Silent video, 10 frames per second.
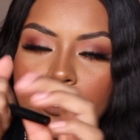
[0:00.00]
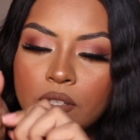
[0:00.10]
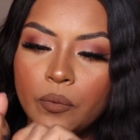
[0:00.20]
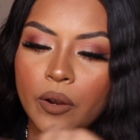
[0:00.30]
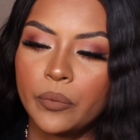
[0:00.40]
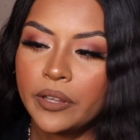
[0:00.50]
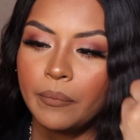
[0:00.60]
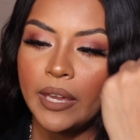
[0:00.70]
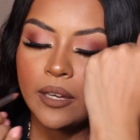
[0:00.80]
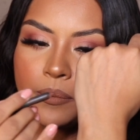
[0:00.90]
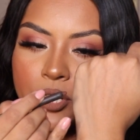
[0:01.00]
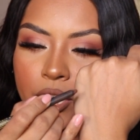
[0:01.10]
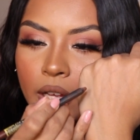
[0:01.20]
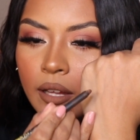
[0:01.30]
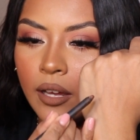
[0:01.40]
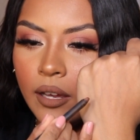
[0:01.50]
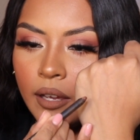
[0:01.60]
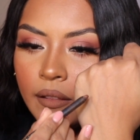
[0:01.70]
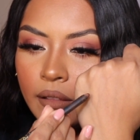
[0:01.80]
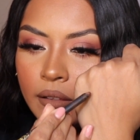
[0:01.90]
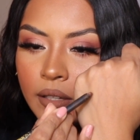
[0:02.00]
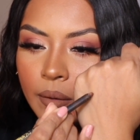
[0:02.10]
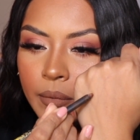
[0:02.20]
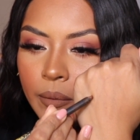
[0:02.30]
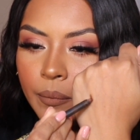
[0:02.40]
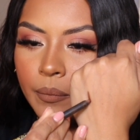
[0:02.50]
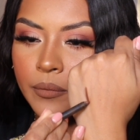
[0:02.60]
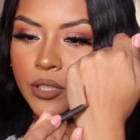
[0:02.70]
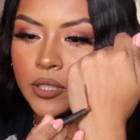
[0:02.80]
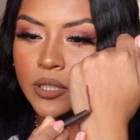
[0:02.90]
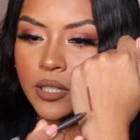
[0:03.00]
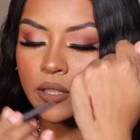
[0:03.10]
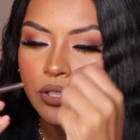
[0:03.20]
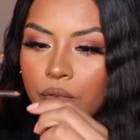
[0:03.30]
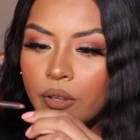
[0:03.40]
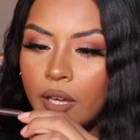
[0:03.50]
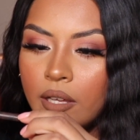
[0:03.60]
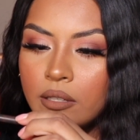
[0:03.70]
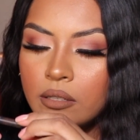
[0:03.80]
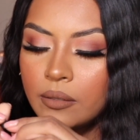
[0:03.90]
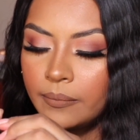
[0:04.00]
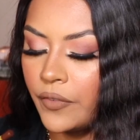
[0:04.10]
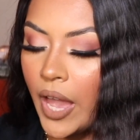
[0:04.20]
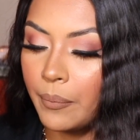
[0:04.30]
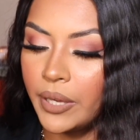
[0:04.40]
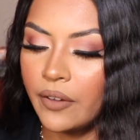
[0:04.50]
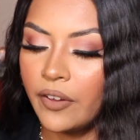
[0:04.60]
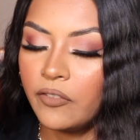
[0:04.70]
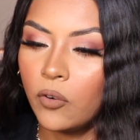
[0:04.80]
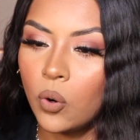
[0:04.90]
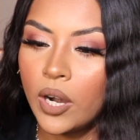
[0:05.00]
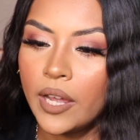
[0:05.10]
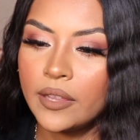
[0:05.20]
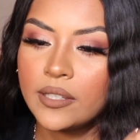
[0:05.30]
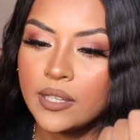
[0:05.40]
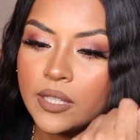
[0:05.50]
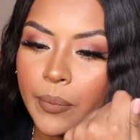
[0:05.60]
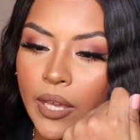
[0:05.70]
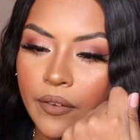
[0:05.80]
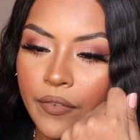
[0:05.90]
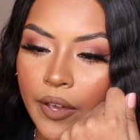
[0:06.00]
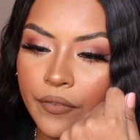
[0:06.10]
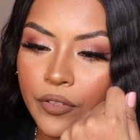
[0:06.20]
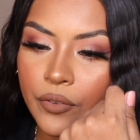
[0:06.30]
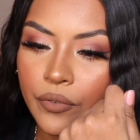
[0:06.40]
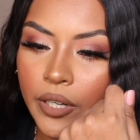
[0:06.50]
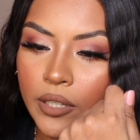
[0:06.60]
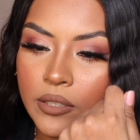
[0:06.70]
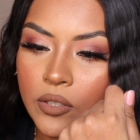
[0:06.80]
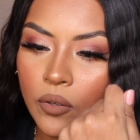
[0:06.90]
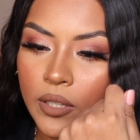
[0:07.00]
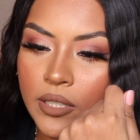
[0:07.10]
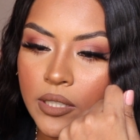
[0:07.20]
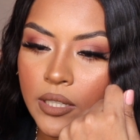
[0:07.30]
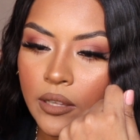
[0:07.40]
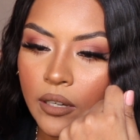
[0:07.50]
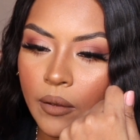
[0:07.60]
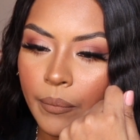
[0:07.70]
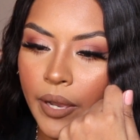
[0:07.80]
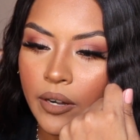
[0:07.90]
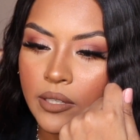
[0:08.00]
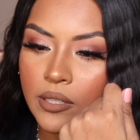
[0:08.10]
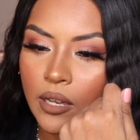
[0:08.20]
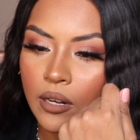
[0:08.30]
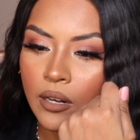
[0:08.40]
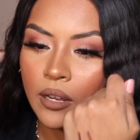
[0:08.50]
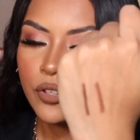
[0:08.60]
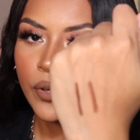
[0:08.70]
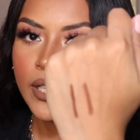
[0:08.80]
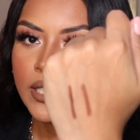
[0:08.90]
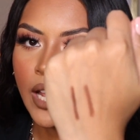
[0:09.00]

is the one with Makeup Shayla, and I'm gonna just do this. Yeah, BFF4, and this is BFF3. So let's see the comparison. You can